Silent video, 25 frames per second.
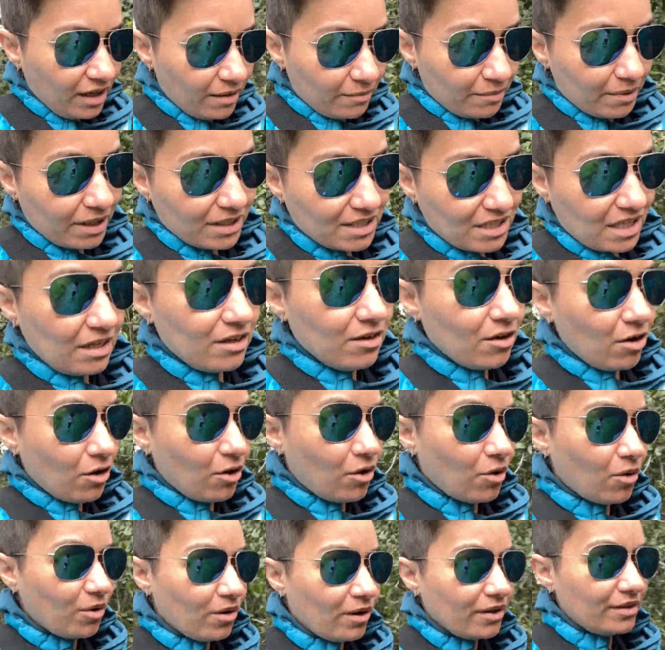because I
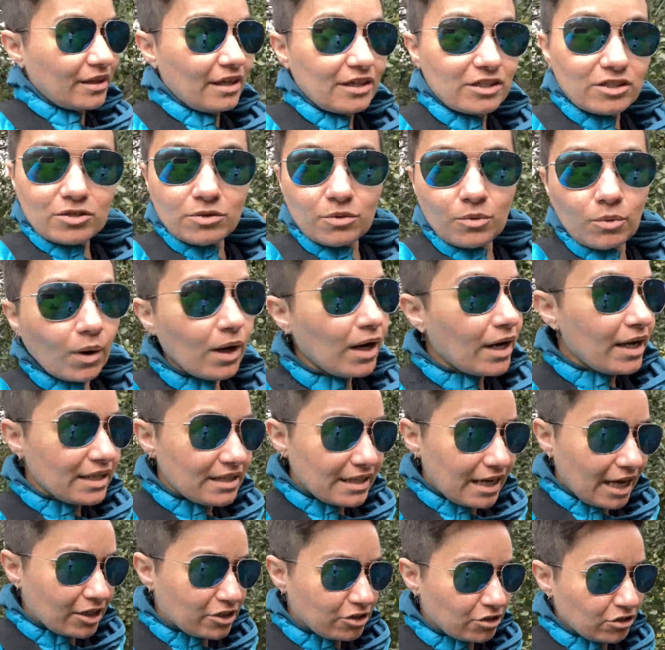know that's what is
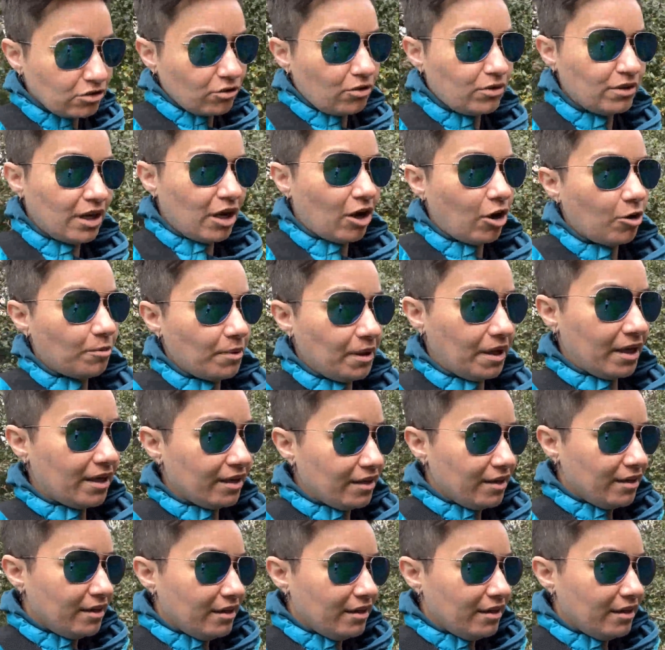actually going to help me